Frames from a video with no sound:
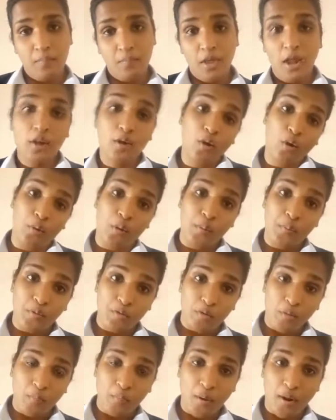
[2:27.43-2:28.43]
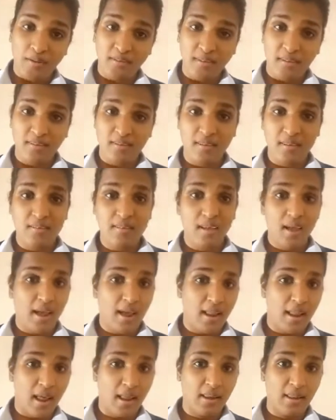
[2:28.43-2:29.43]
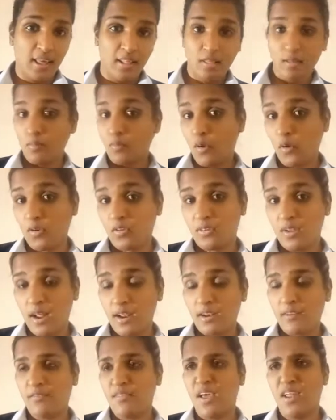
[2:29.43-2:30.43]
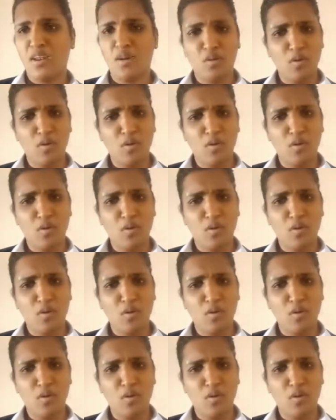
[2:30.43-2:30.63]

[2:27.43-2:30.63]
get going with your processes and get the most out of that,